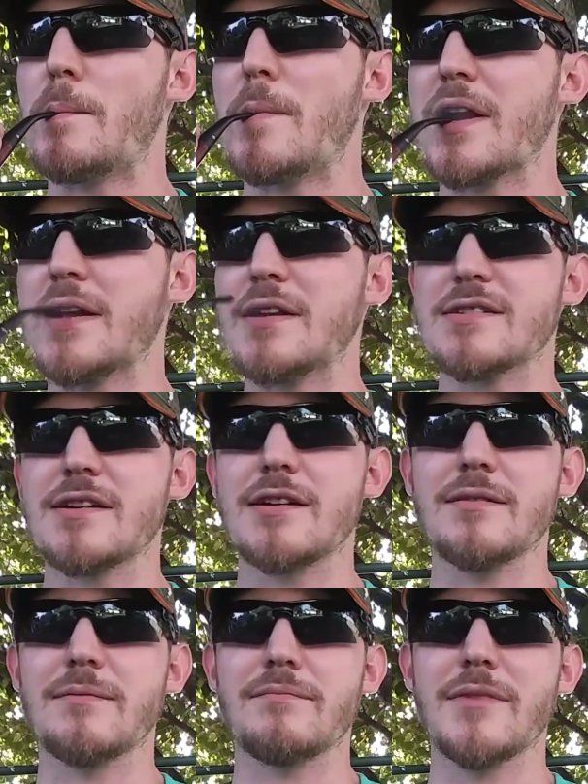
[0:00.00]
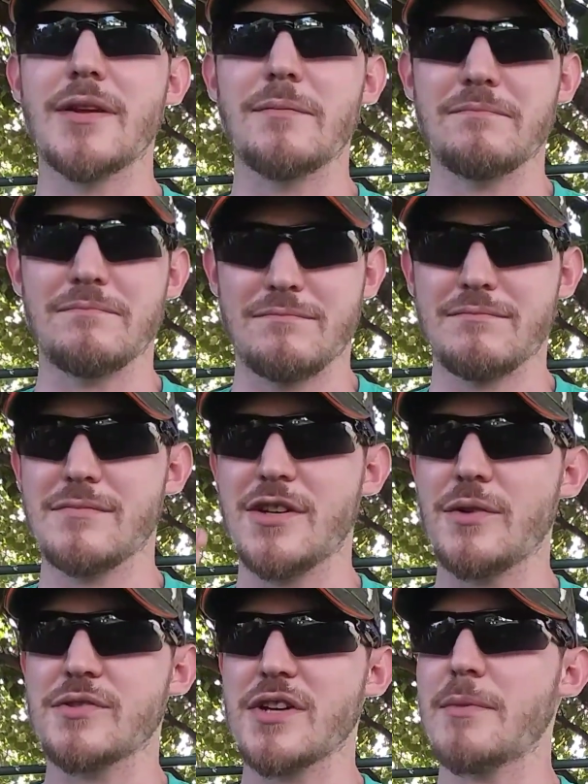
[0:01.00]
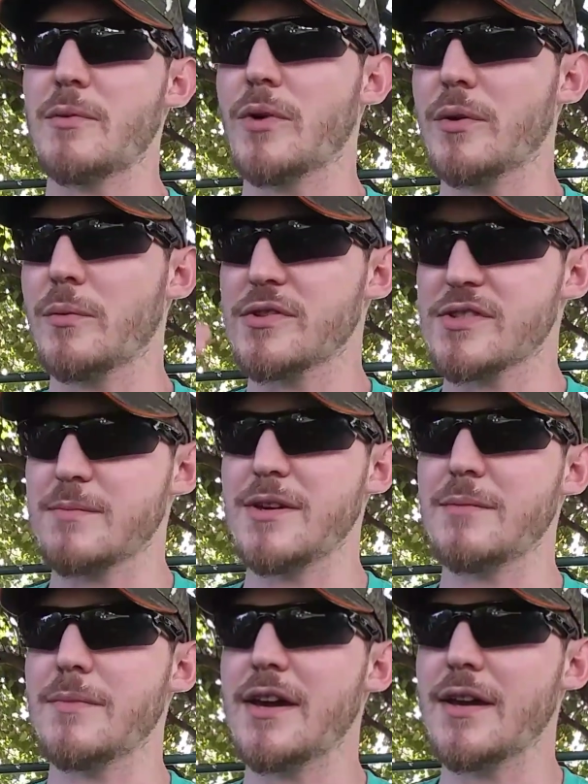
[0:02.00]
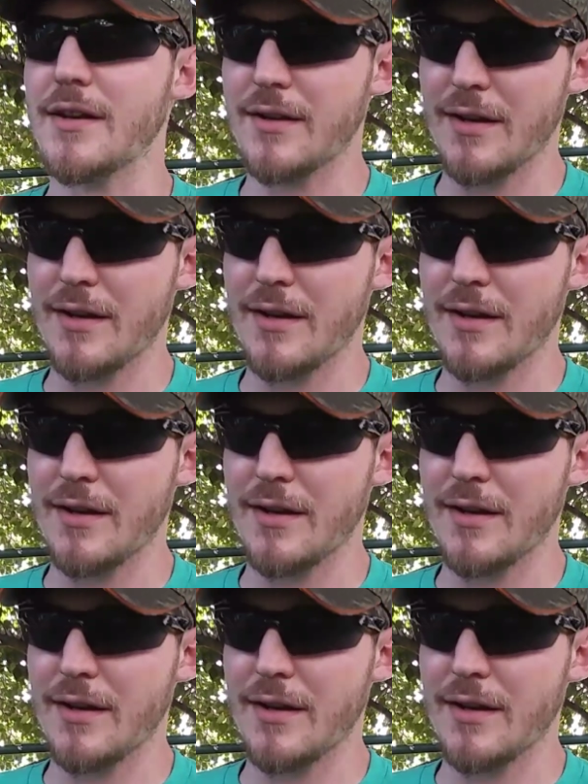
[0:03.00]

is they, you know, taught me what it was to be a man.